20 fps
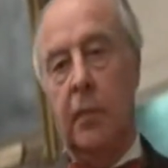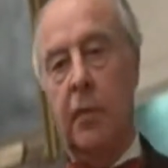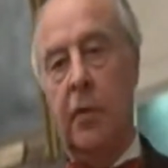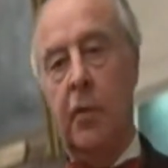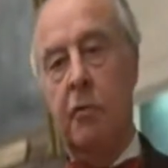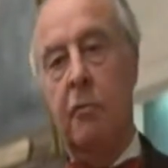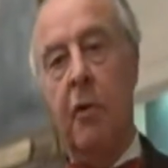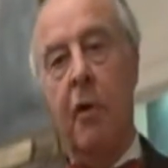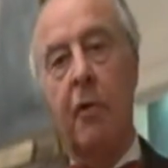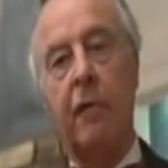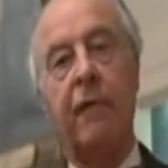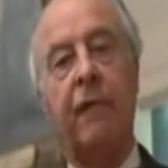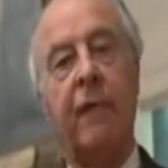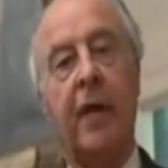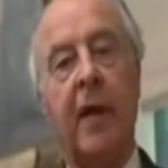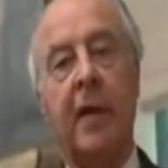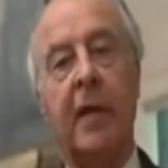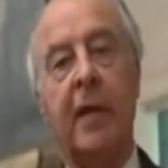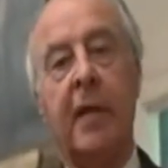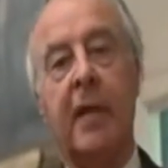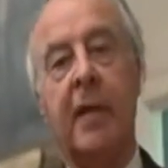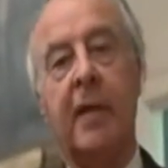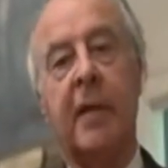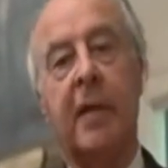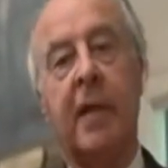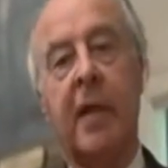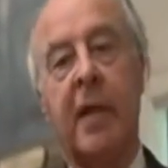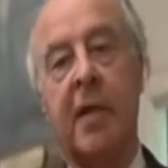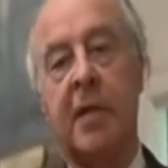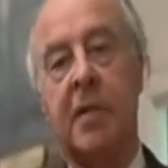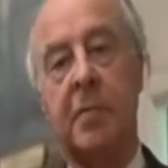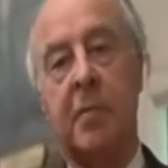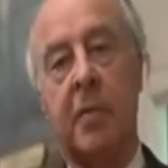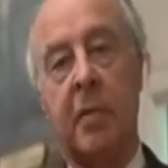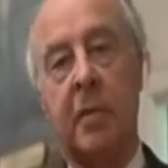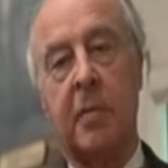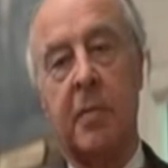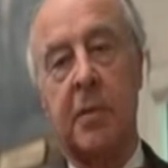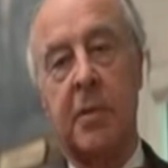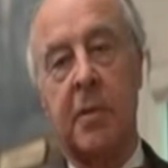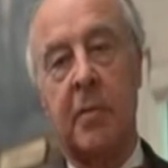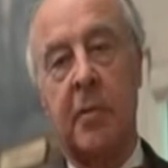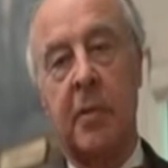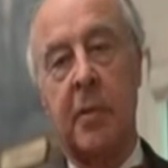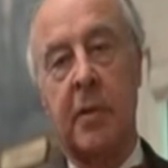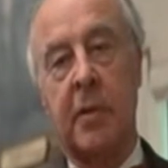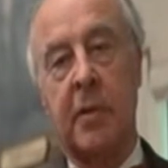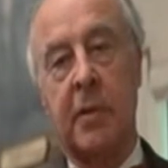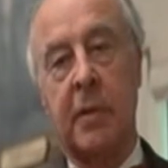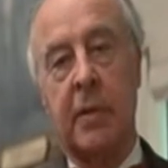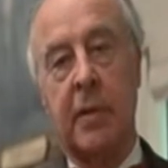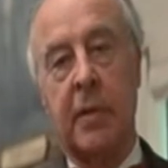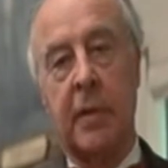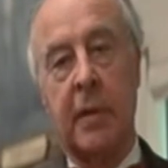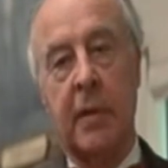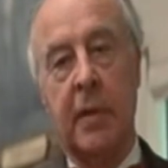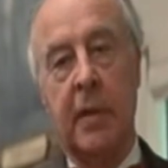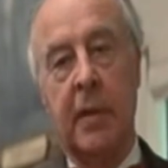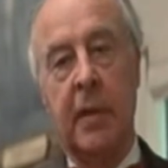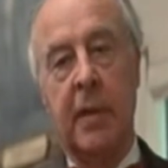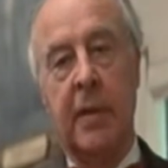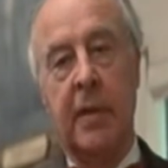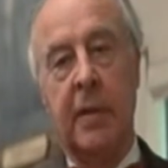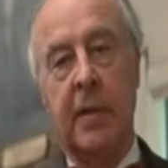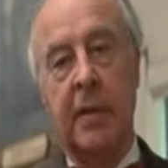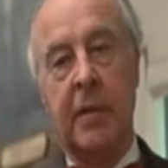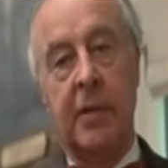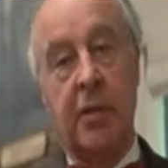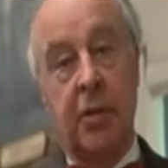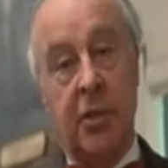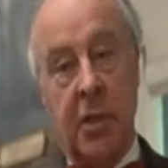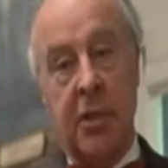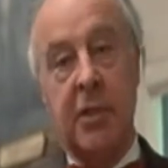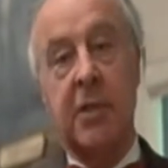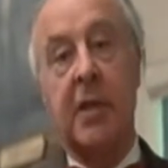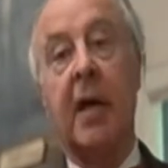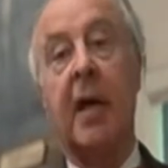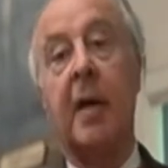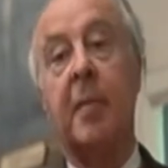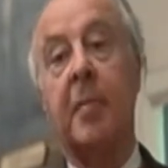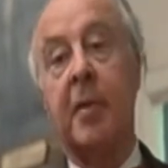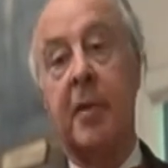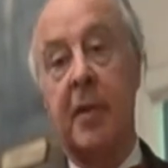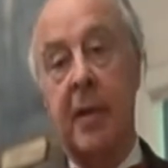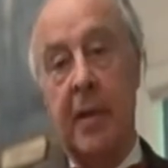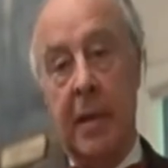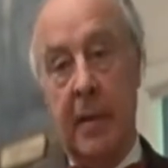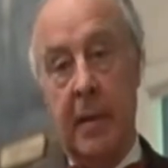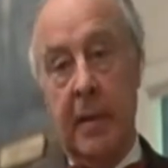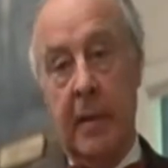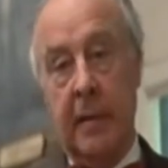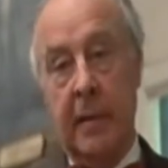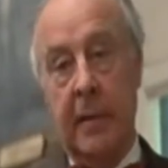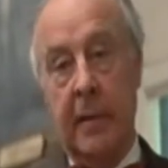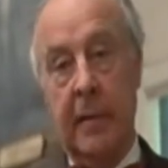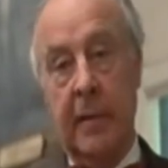You won't find it in the casebook, Mr. Brooks. This is just a hypothetical.